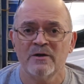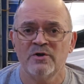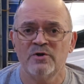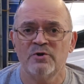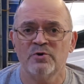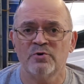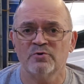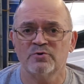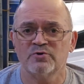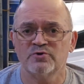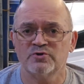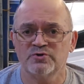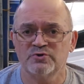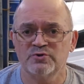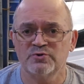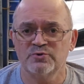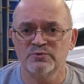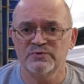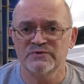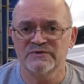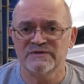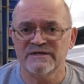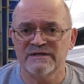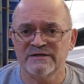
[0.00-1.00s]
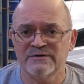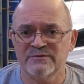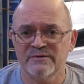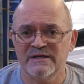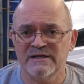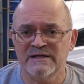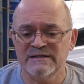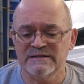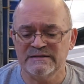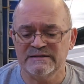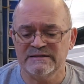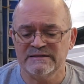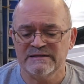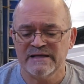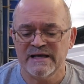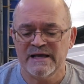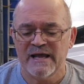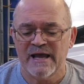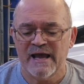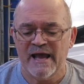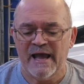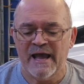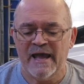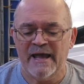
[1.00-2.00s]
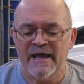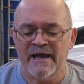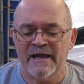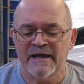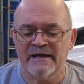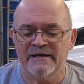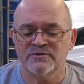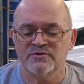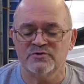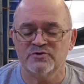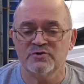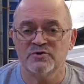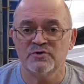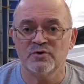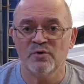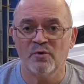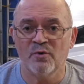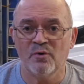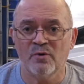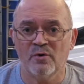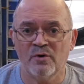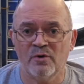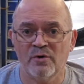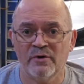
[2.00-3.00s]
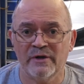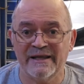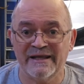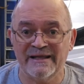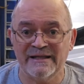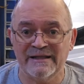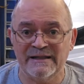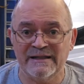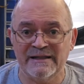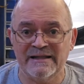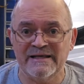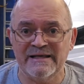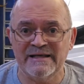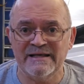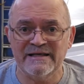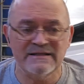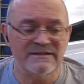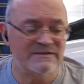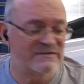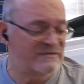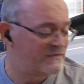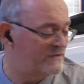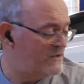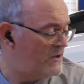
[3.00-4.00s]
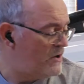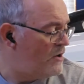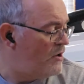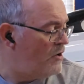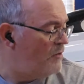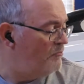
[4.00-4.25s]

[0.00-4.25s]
Your 2 series and your Elites